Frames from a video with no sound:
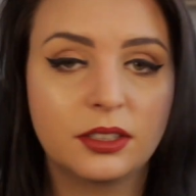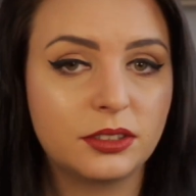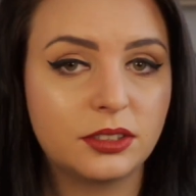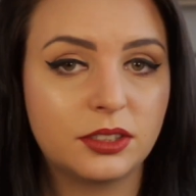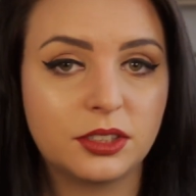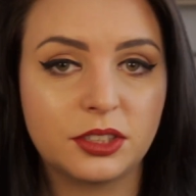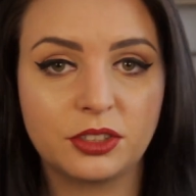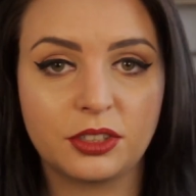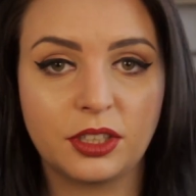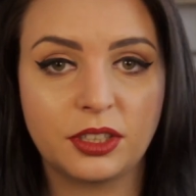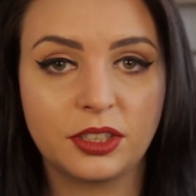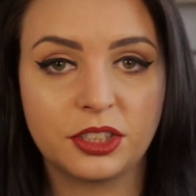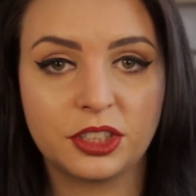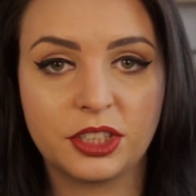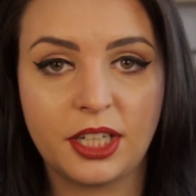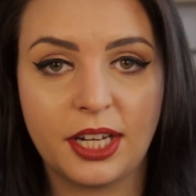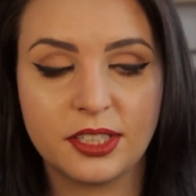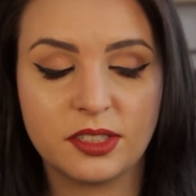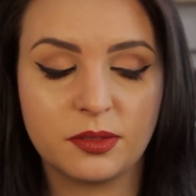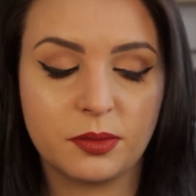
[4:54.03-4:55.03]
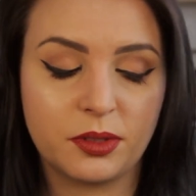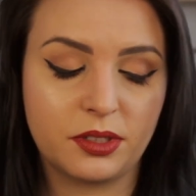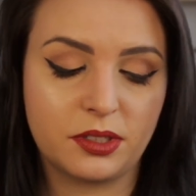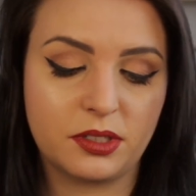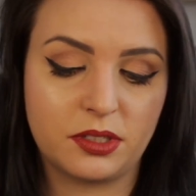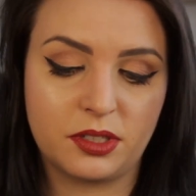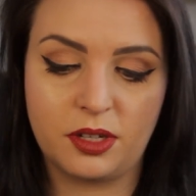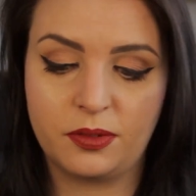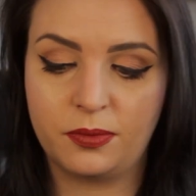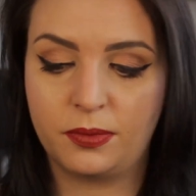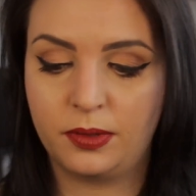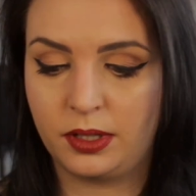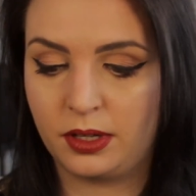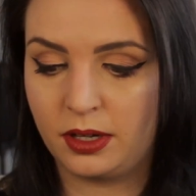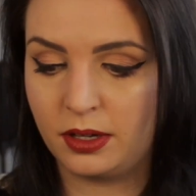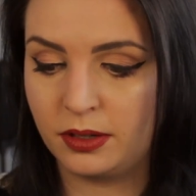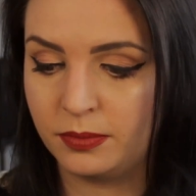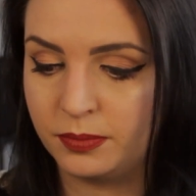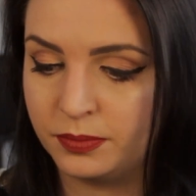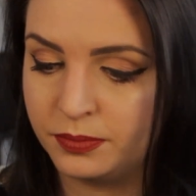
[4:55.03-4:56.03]
Just trying to share some good stuff with
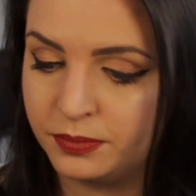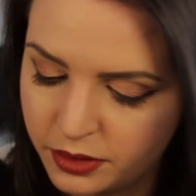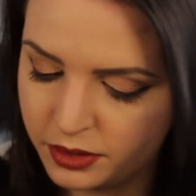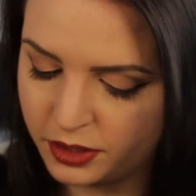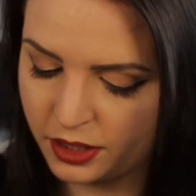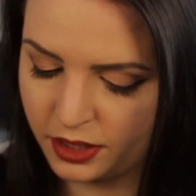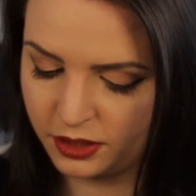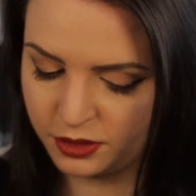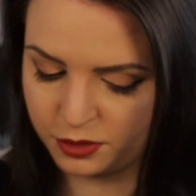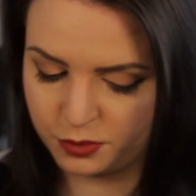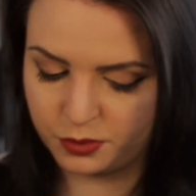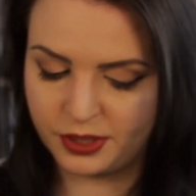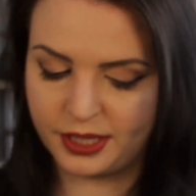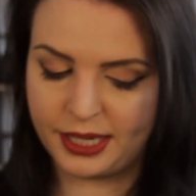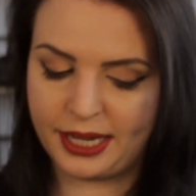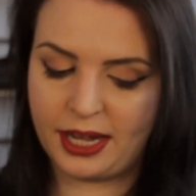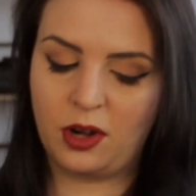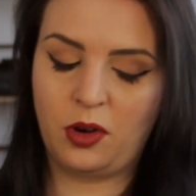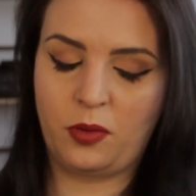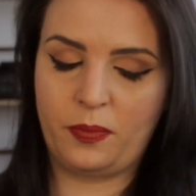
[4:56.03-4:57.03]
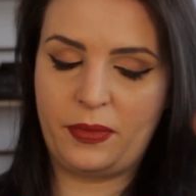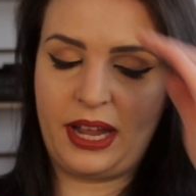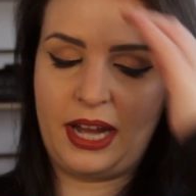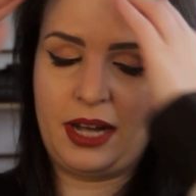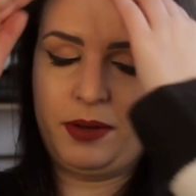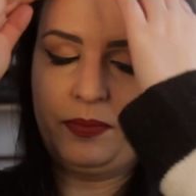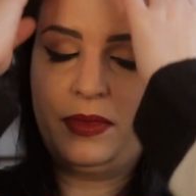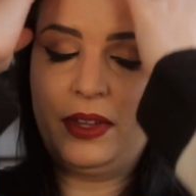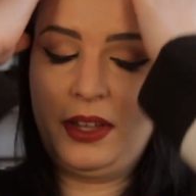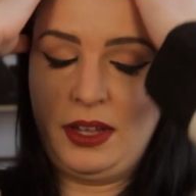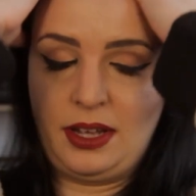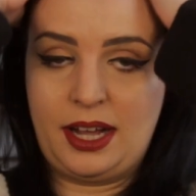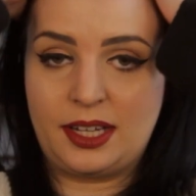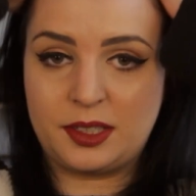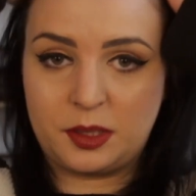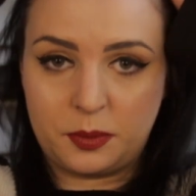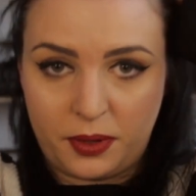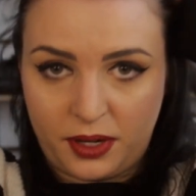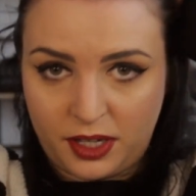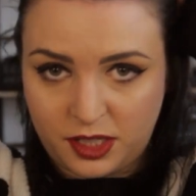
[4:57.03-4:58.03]
you. Another thing that's really helped me
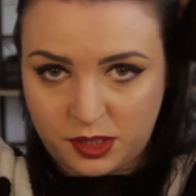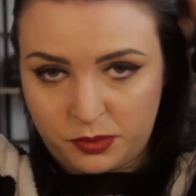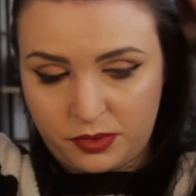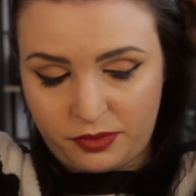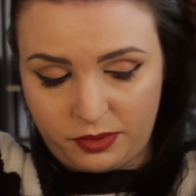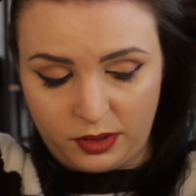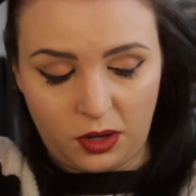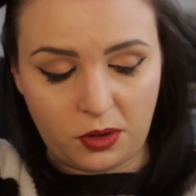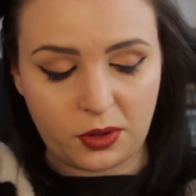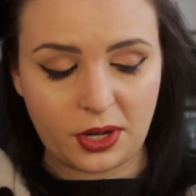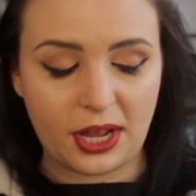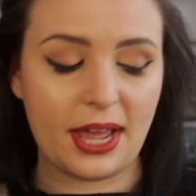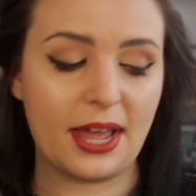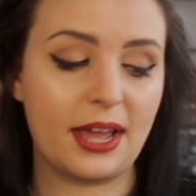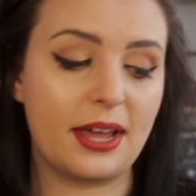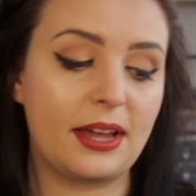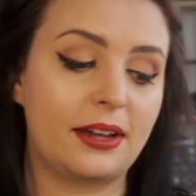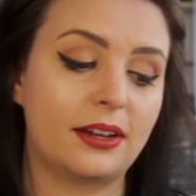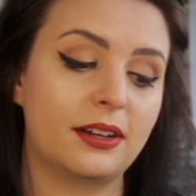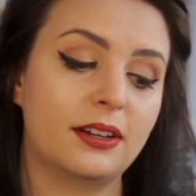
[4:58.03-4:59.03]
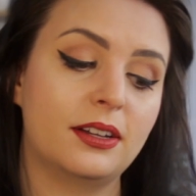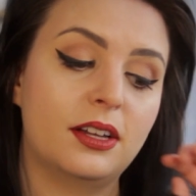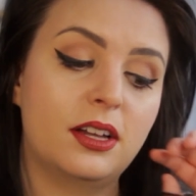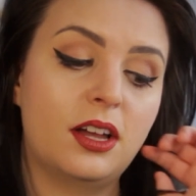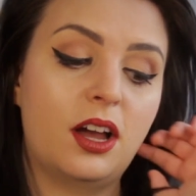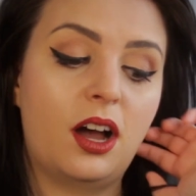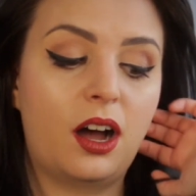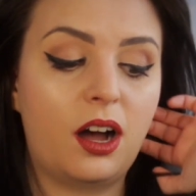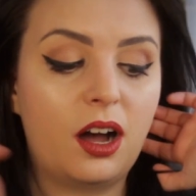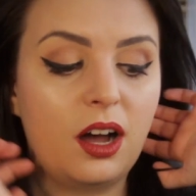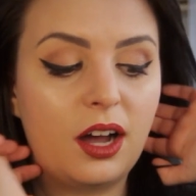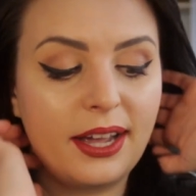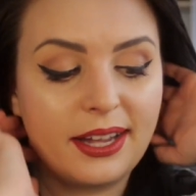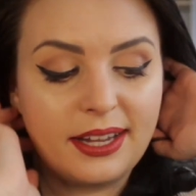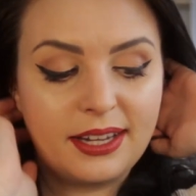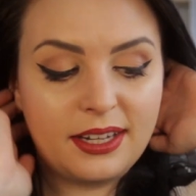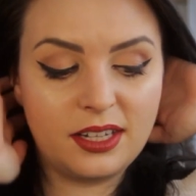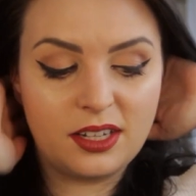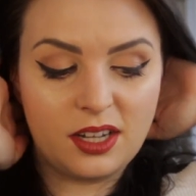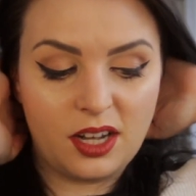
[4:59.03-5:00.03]
as a person with long hair,
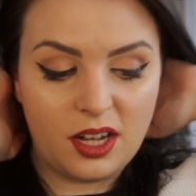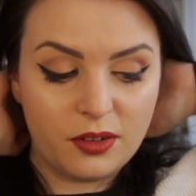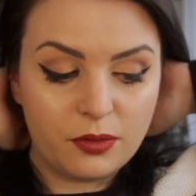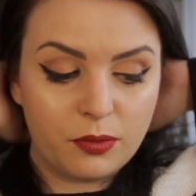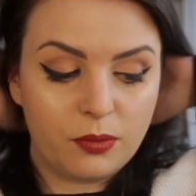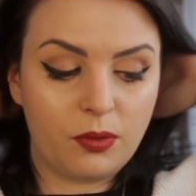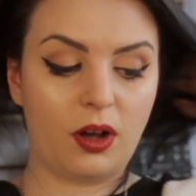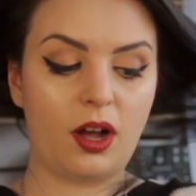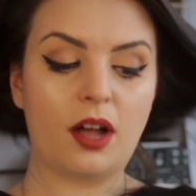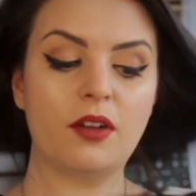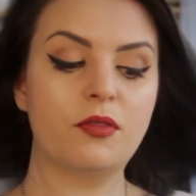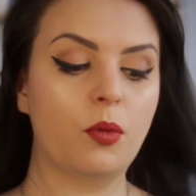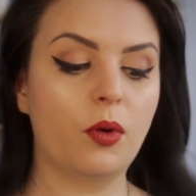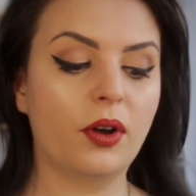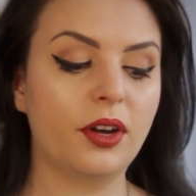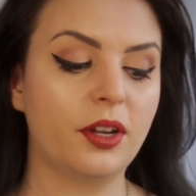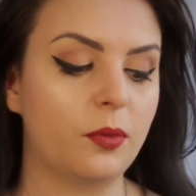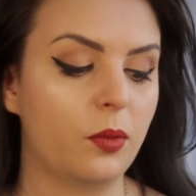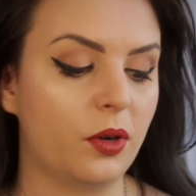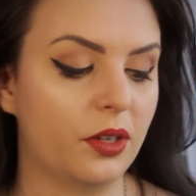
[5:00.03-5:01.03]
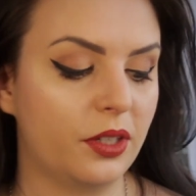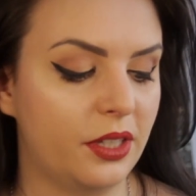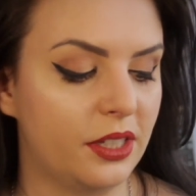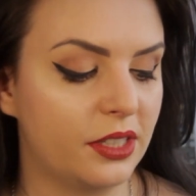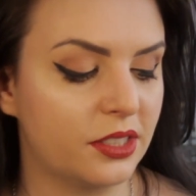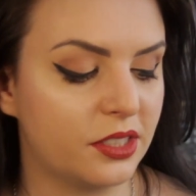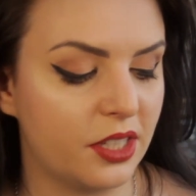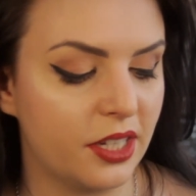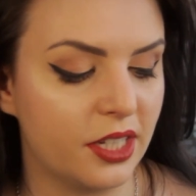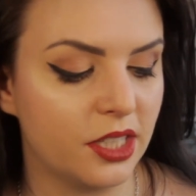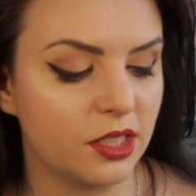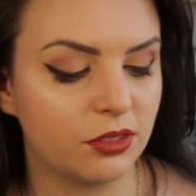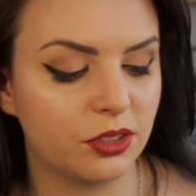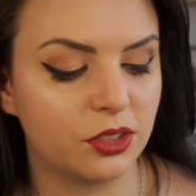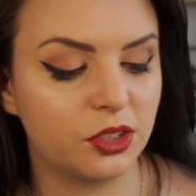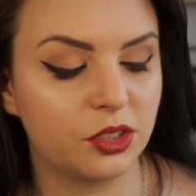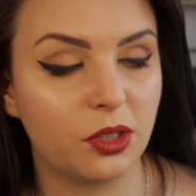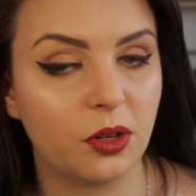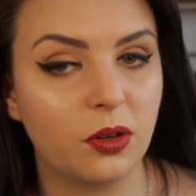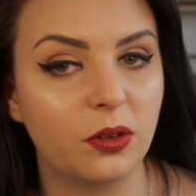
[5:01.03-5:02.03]
I've wanted one of these things for
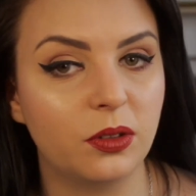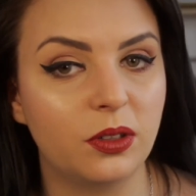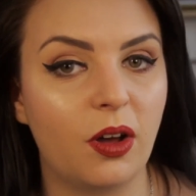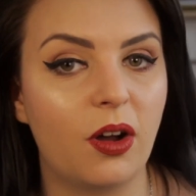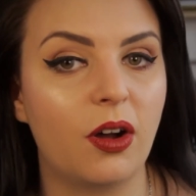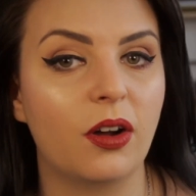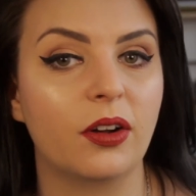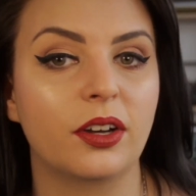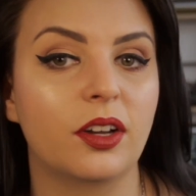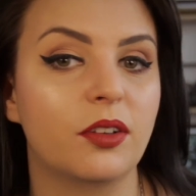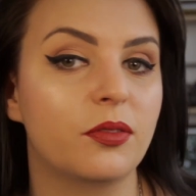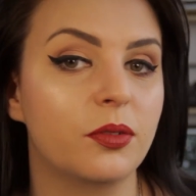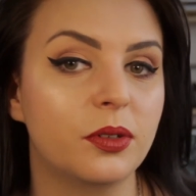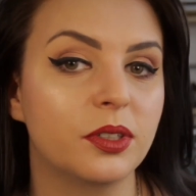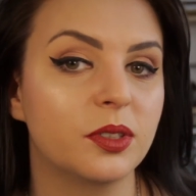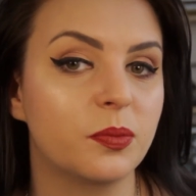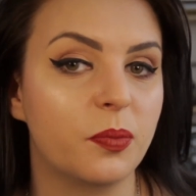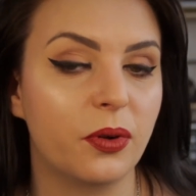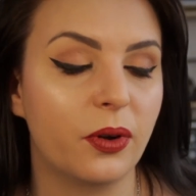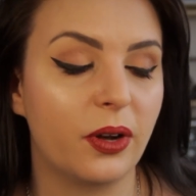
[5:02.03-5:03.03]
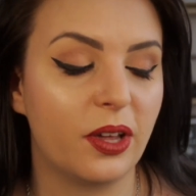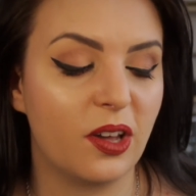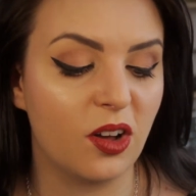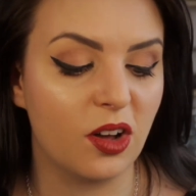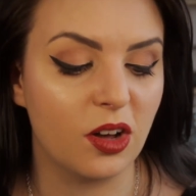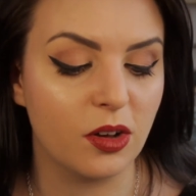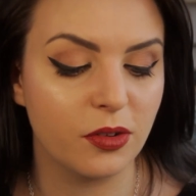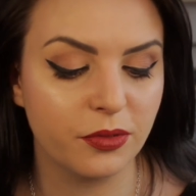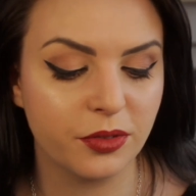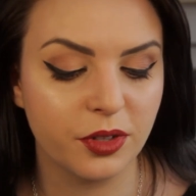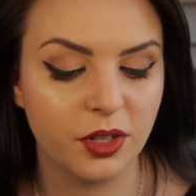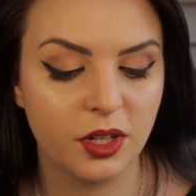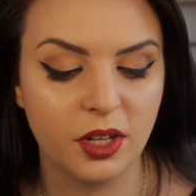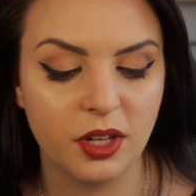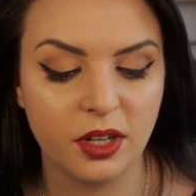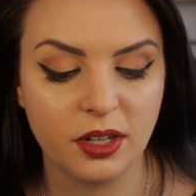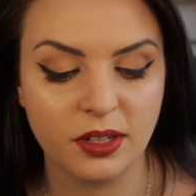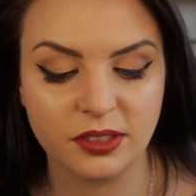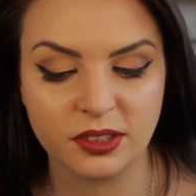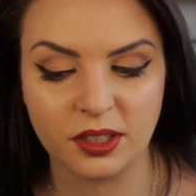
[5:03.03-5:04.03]
so long, and I've always put it off
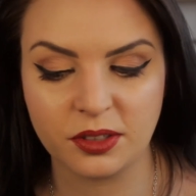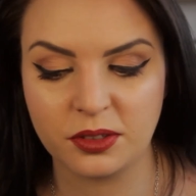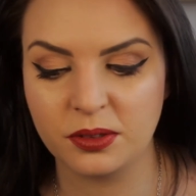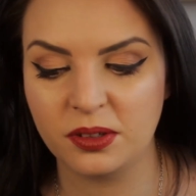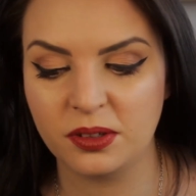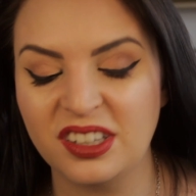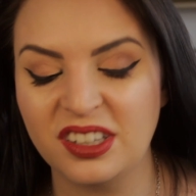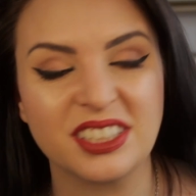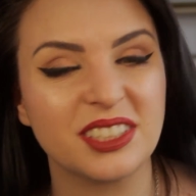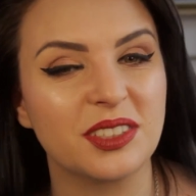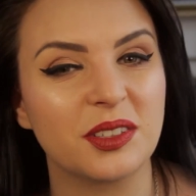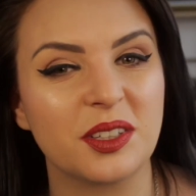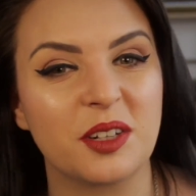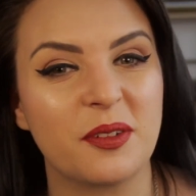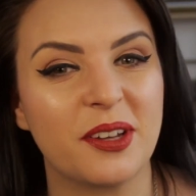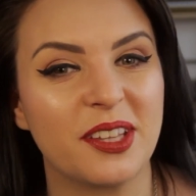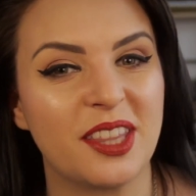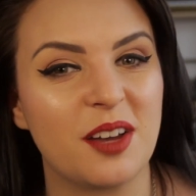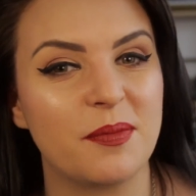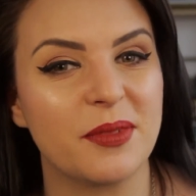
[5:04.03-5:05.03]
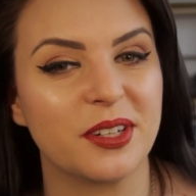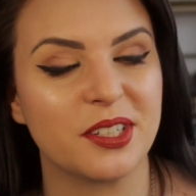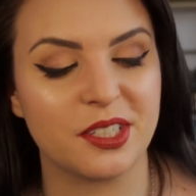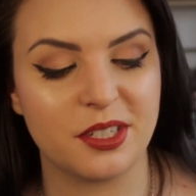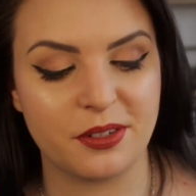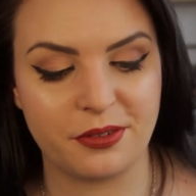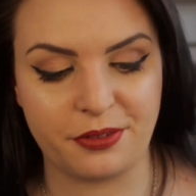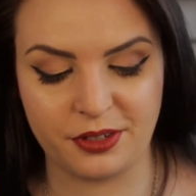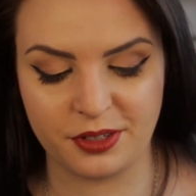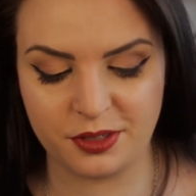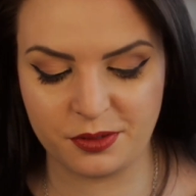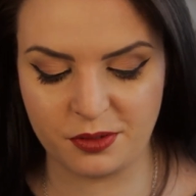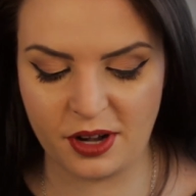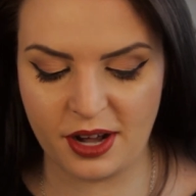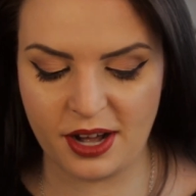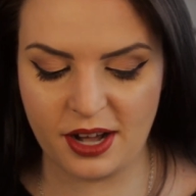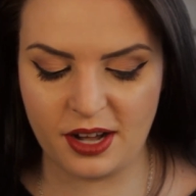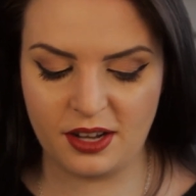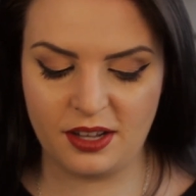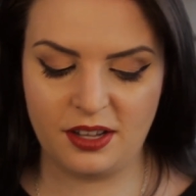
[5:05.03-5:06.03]
because I that's not going to make that much difference,
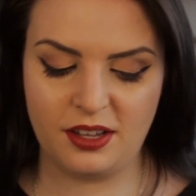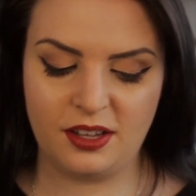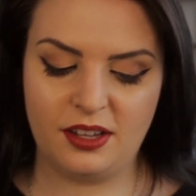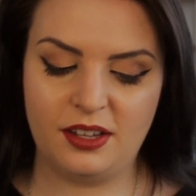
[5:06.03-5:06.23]
right?